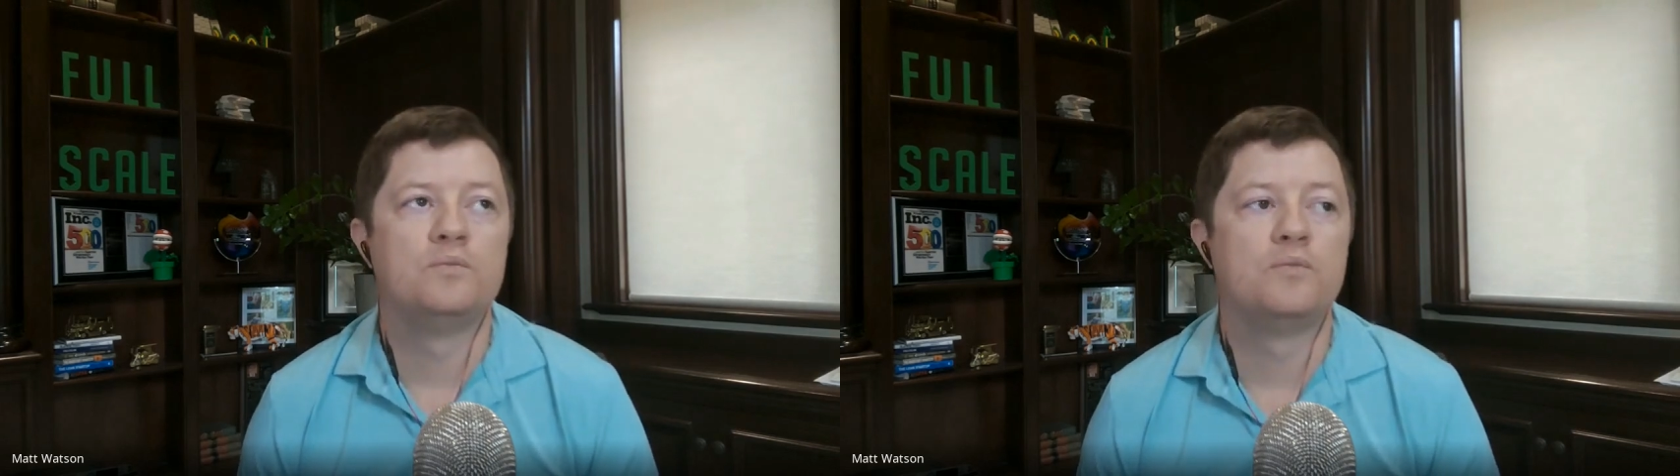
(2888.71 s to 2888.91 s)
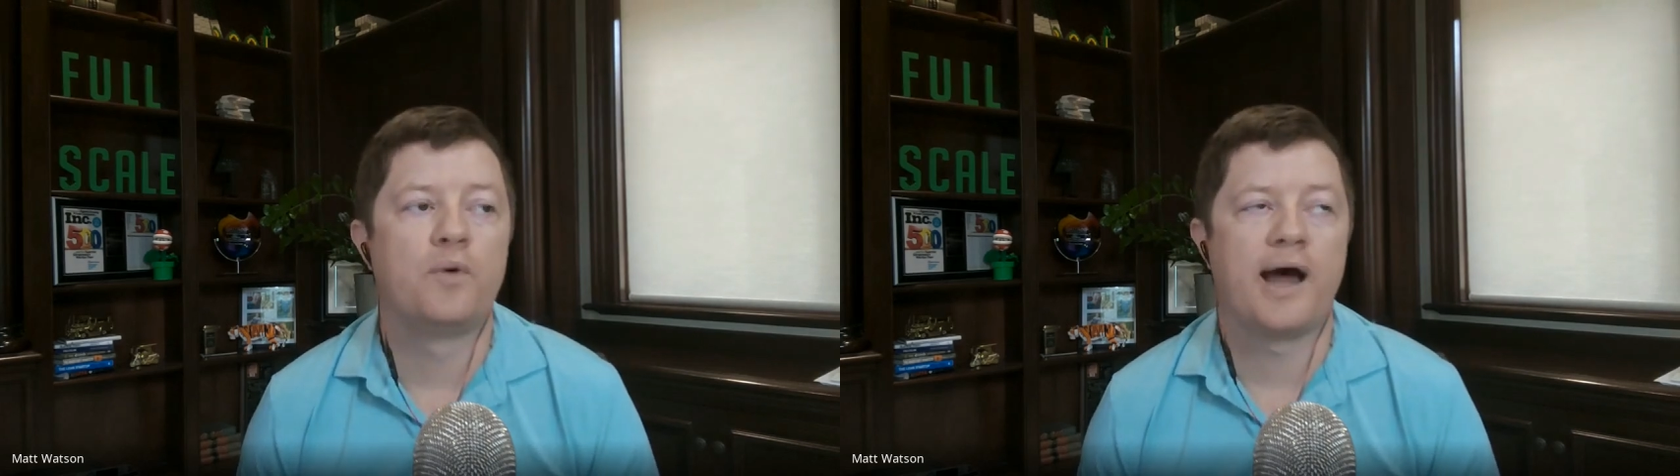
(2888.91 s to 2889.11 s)

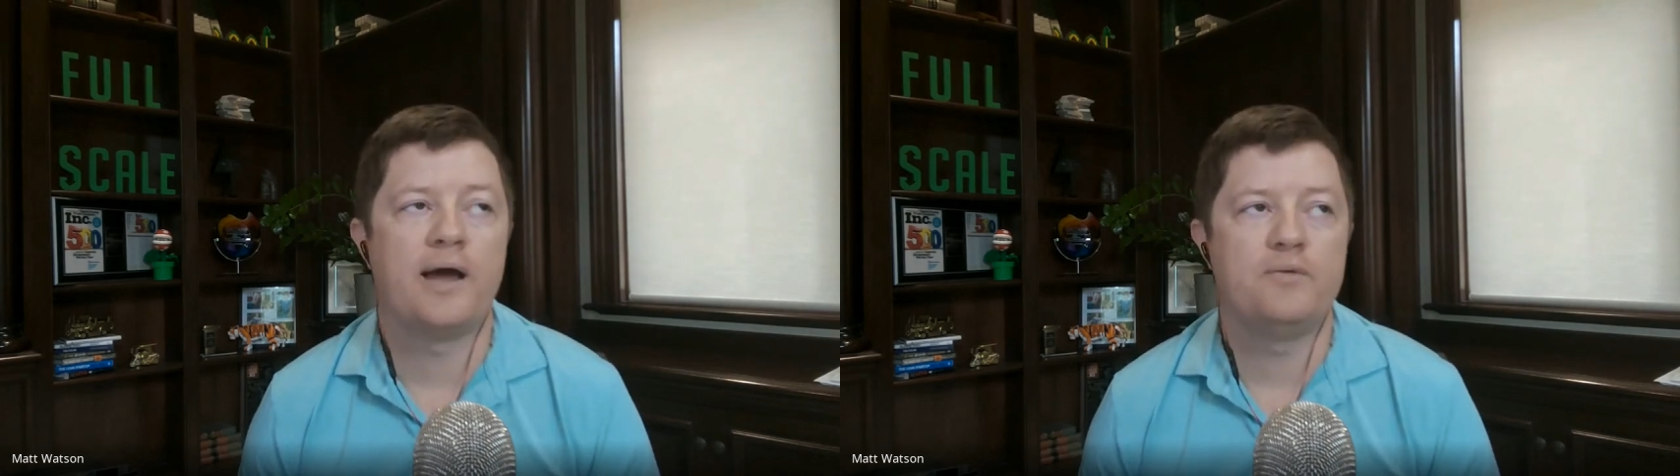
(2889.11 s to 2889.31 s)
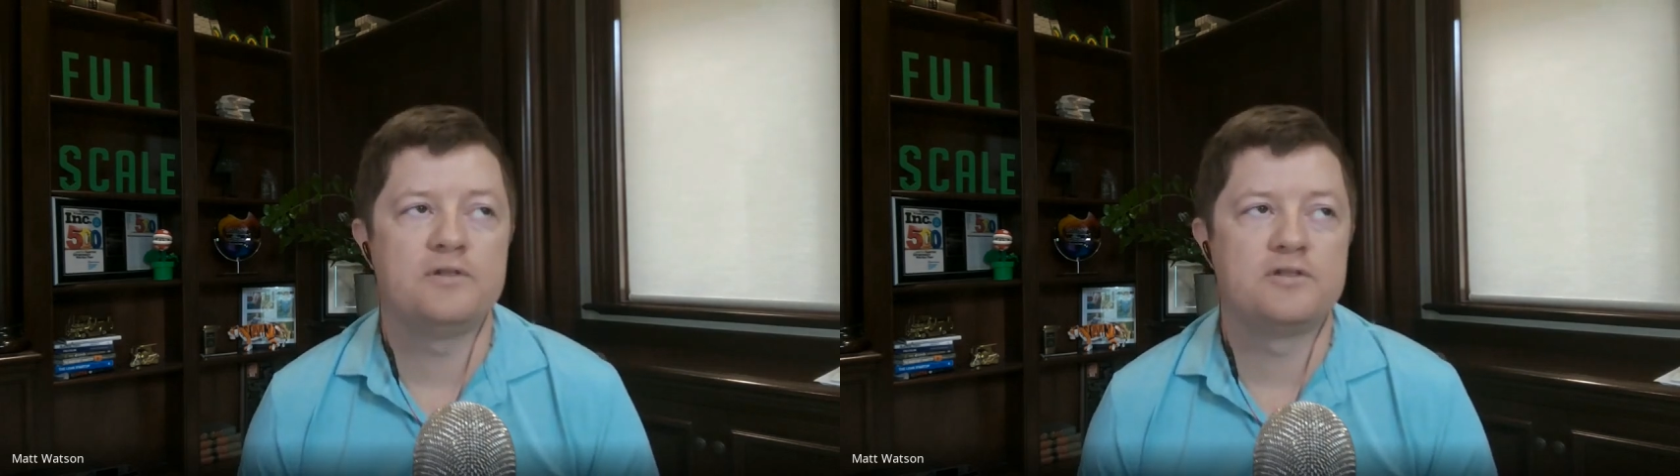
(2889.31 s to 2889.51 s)
when
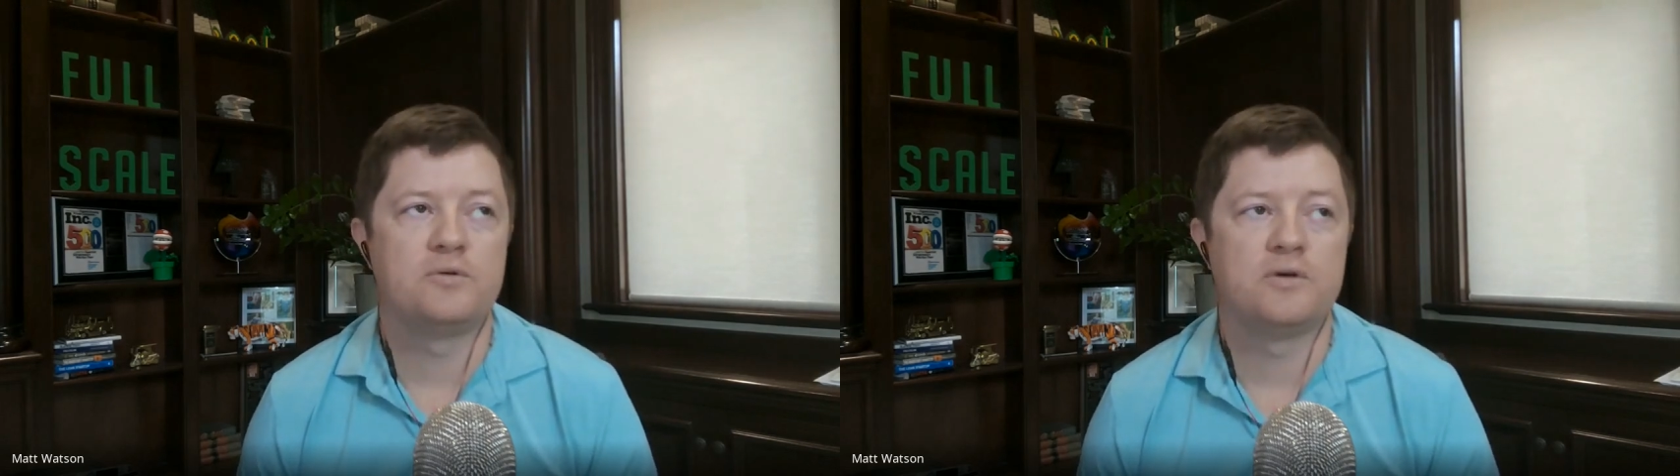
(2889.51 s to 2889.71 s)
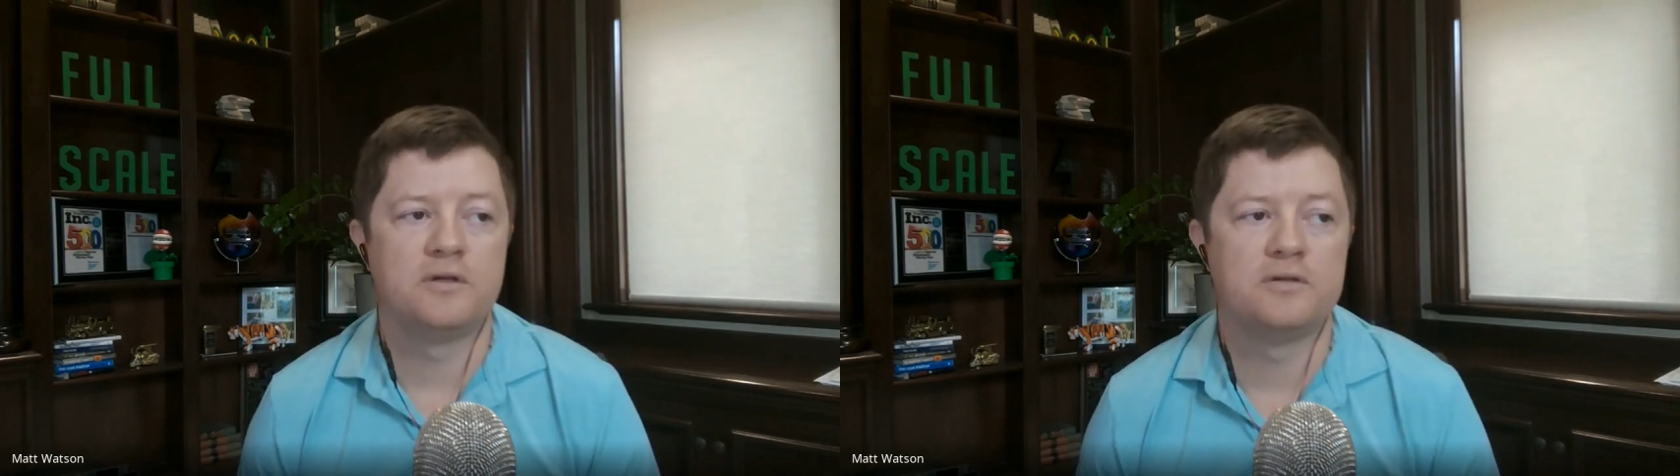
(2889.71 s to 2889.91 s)
I was
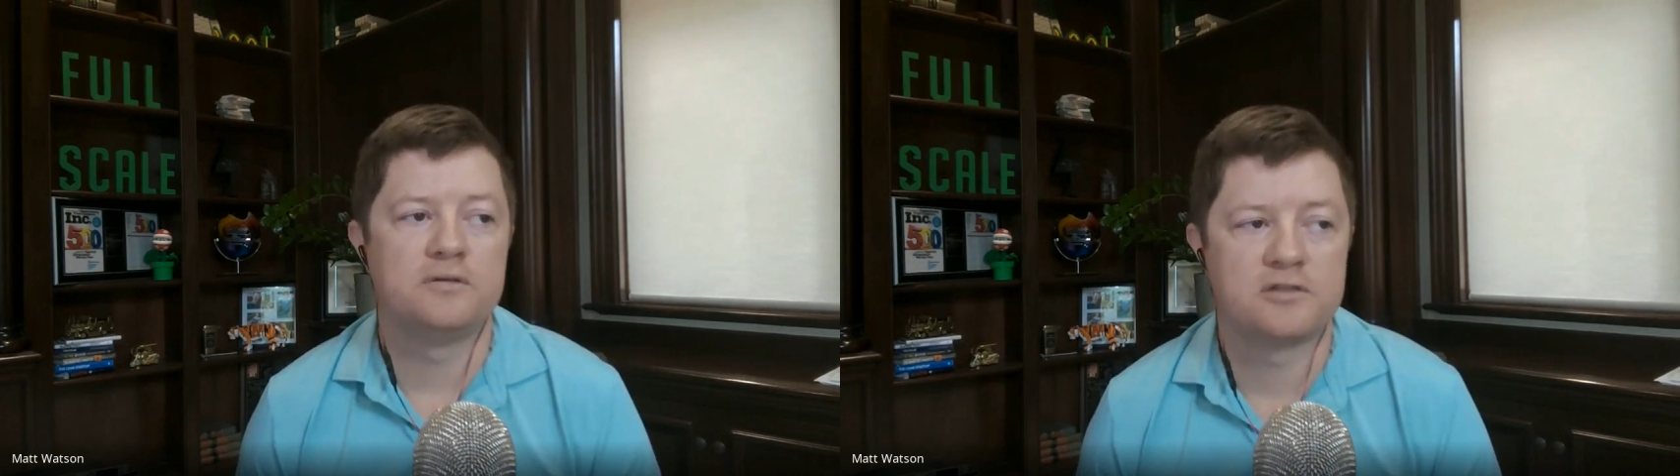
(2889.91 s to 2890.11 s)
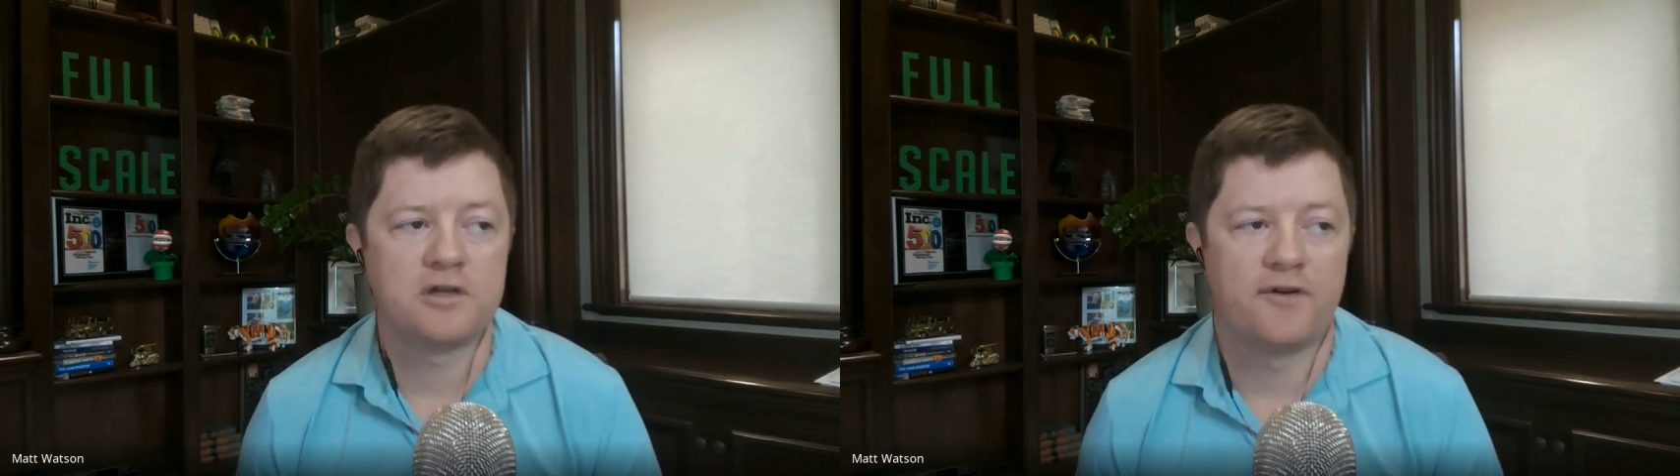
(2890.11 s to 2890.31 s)

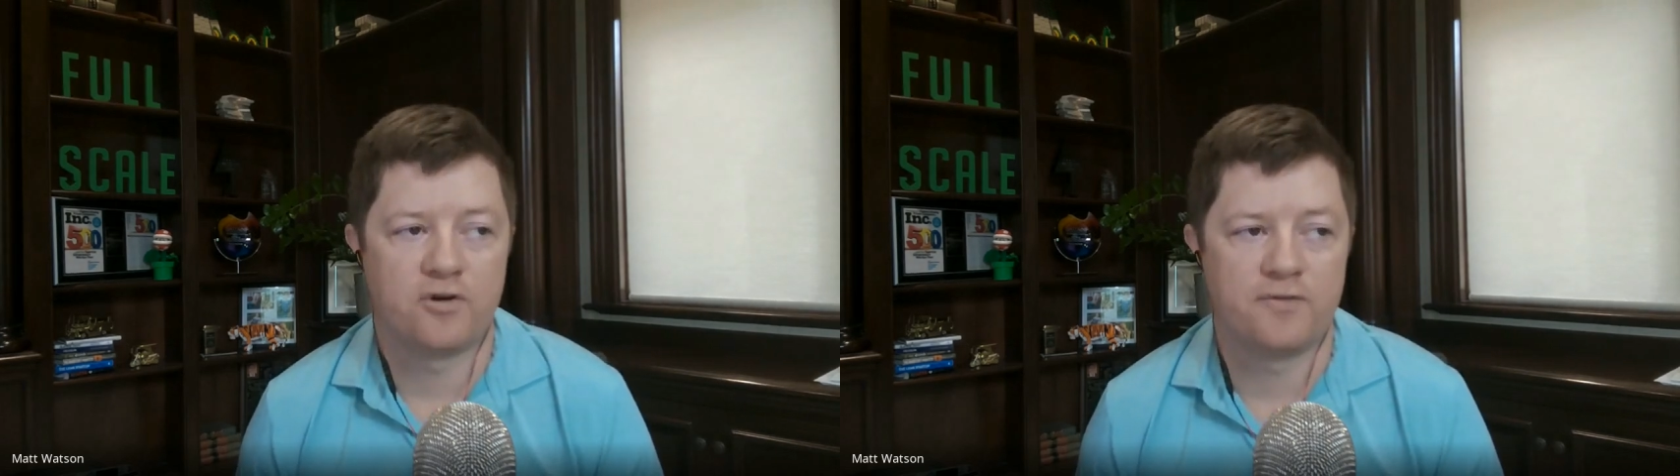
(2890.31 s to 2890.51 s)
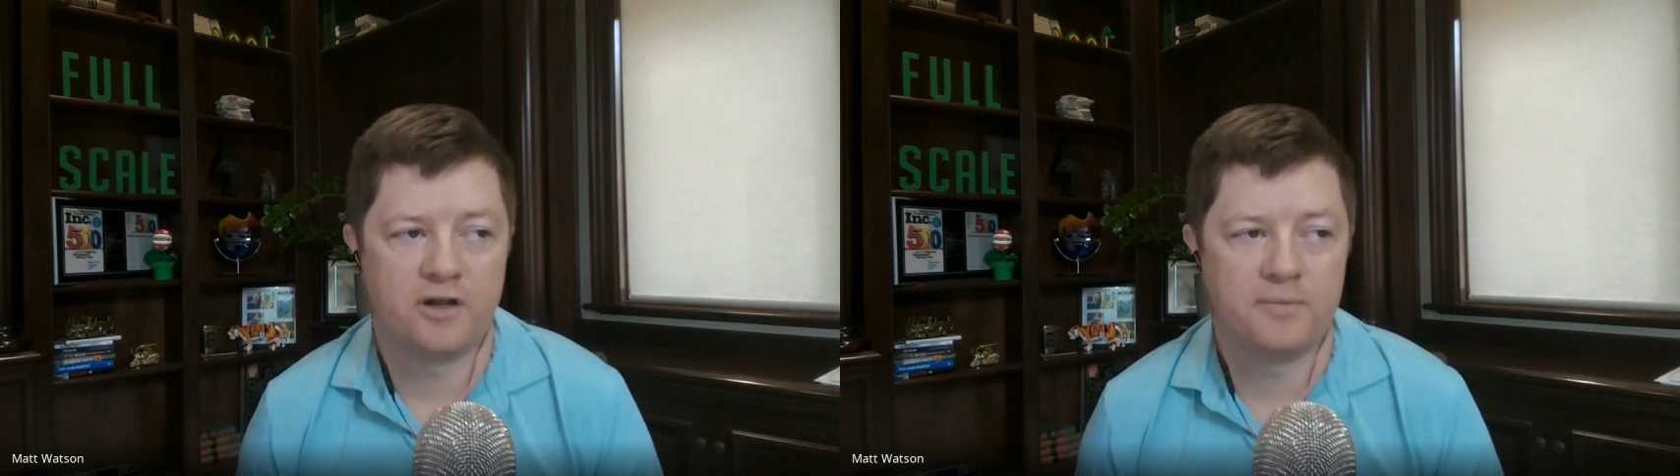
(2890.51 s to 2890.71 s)
doing
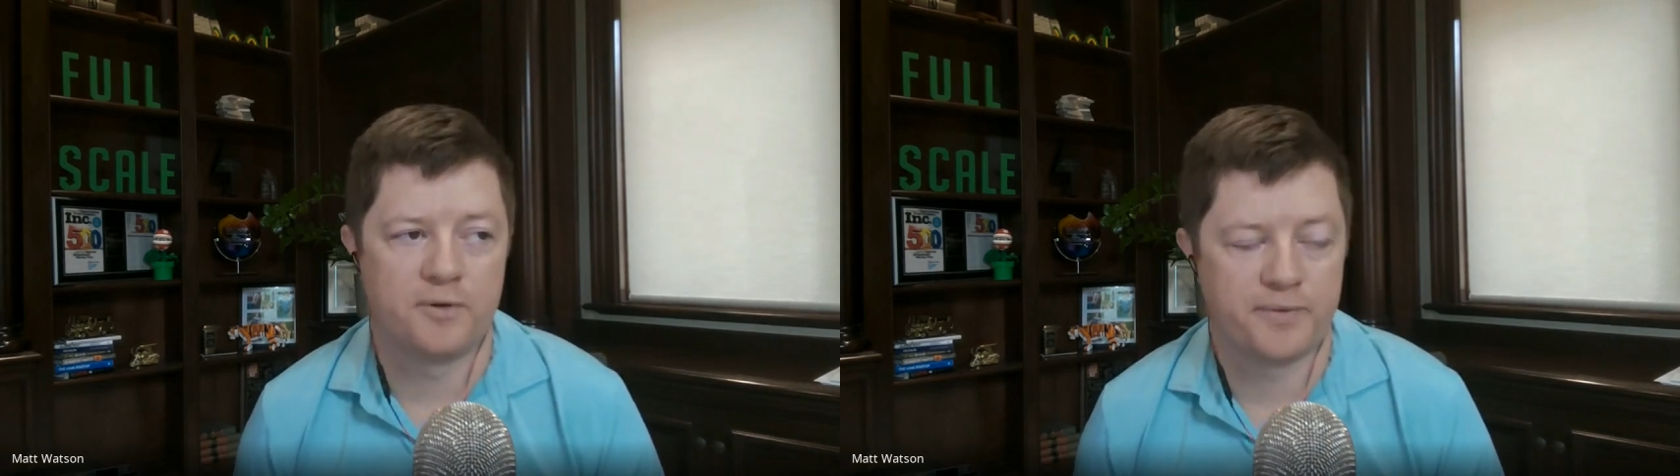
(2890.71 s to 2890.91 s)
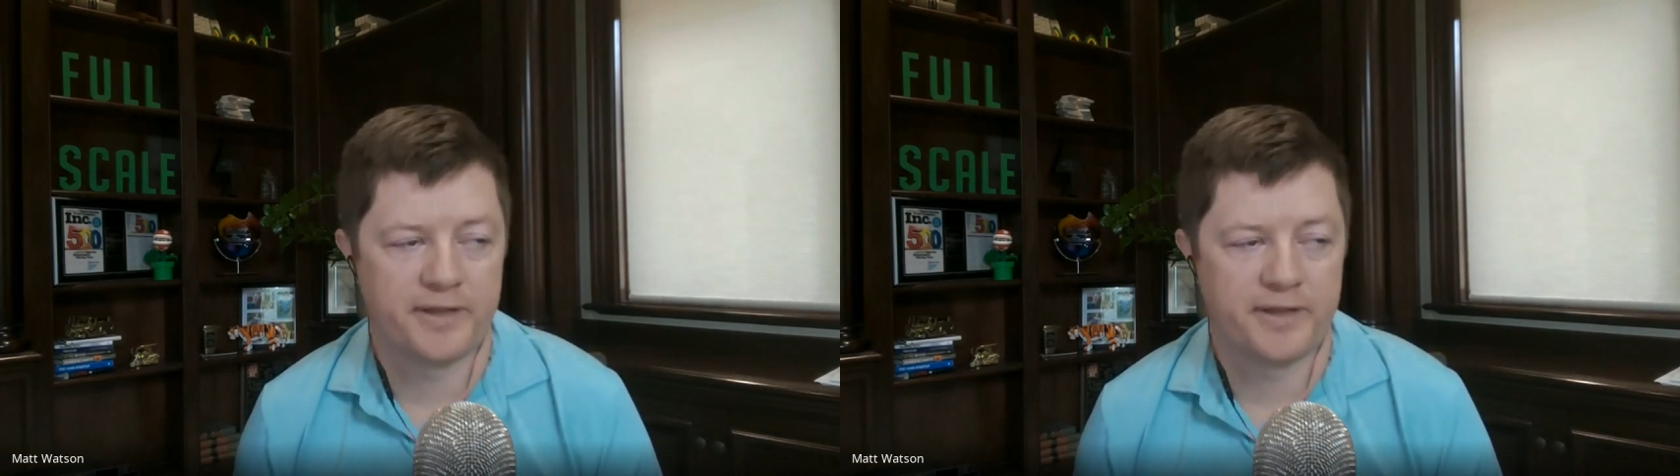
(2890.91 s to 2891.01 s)
software development